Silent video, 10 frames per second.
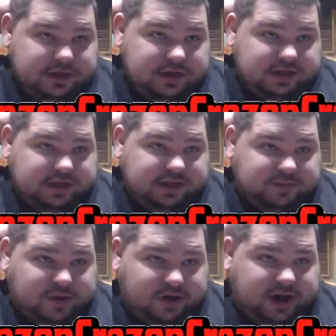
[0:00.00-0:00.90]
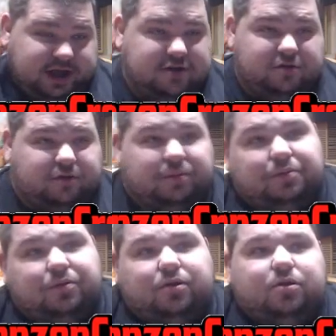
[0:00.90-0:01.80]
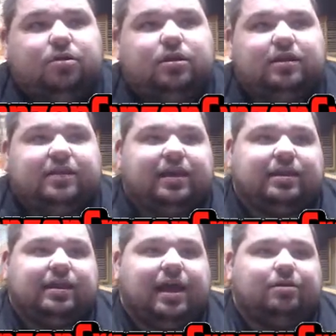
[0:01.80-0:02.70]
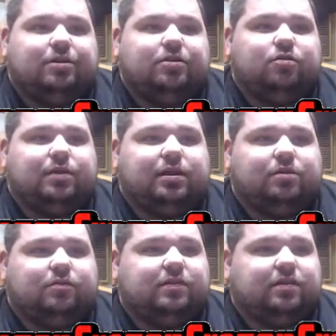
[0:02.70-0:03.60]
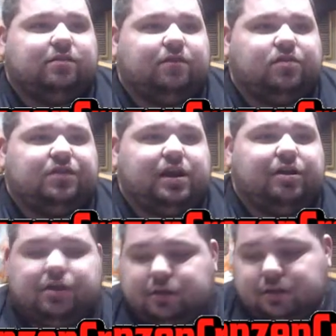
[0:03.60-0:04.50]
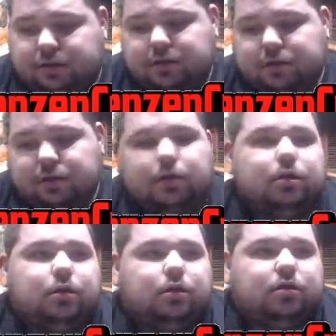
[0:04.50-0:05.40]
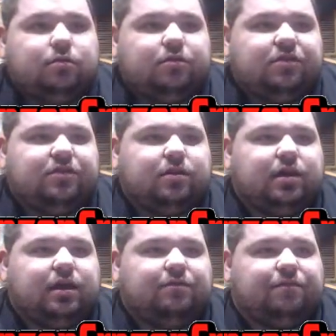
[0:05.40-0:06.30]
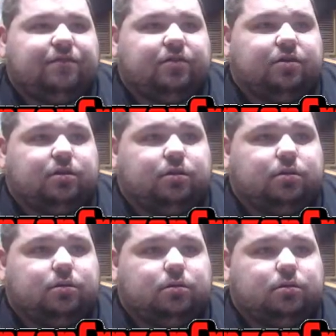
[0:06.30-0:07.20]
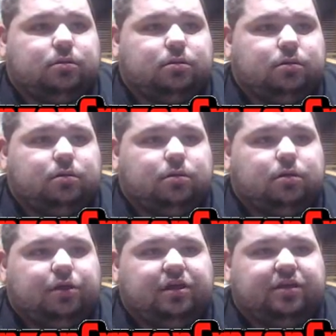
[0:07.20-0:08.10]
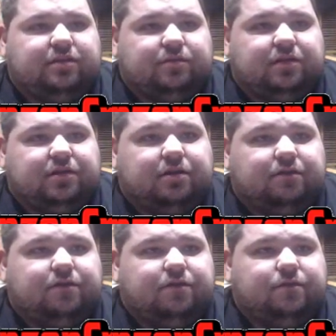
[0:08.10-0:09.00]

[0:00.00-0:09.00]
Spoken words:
So this part I don't remember exactly how to do, but I know it's in this first area. So we're just gonna have some fun. Cut some stuff.